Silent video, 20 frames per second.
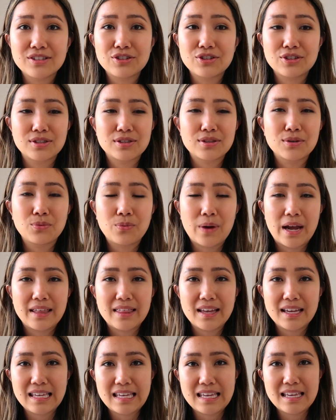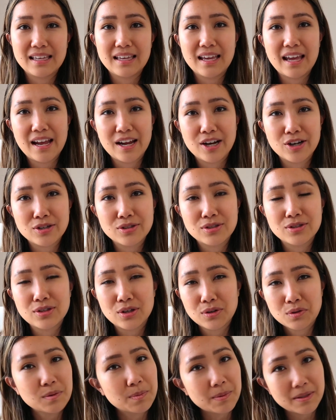and just the way that he cares
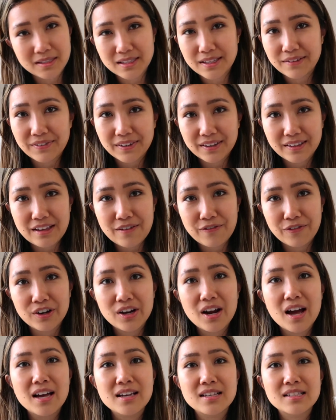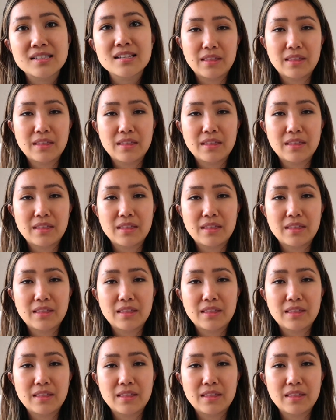so specifically for us,